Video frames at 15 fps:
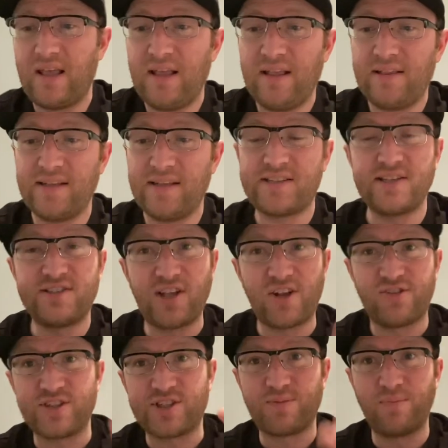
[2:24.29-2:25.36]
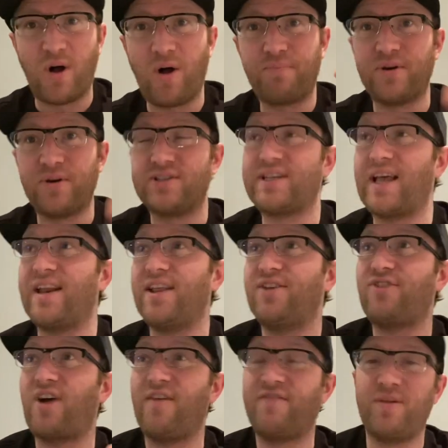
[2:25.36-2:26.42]
this is such a small
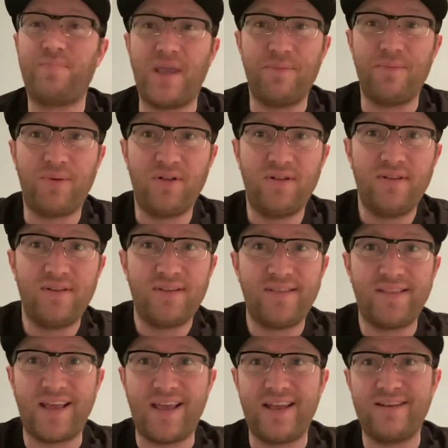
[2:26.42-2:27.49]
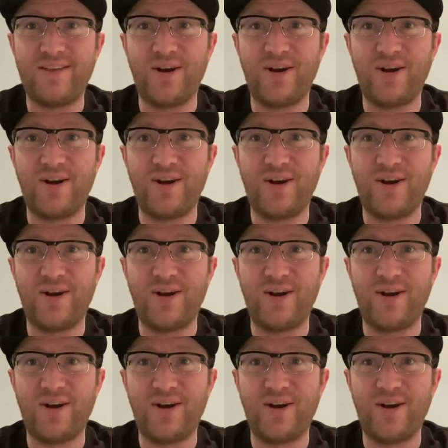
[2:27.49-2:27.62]
percentage of the people that,